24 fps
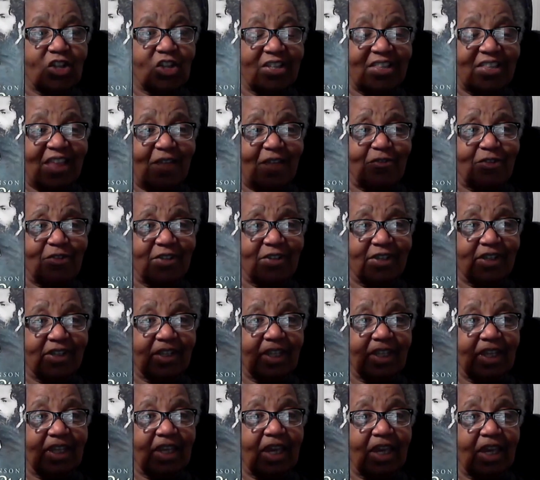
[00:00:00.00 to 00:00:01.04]

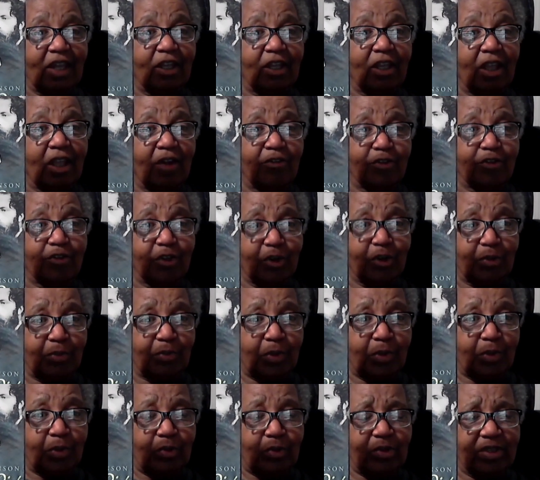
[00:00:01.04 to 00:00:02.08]
definitely loved her
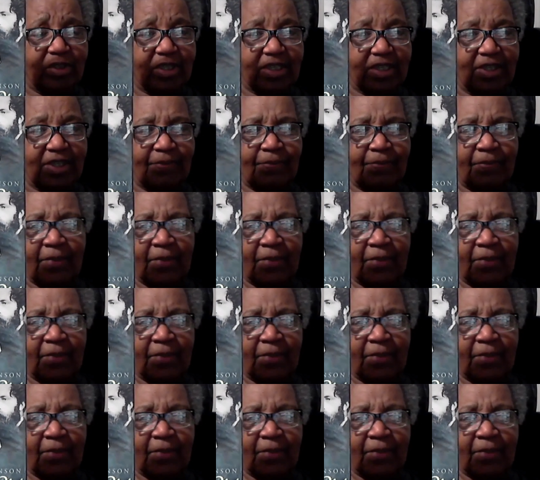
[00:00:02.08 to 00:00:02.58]
boots.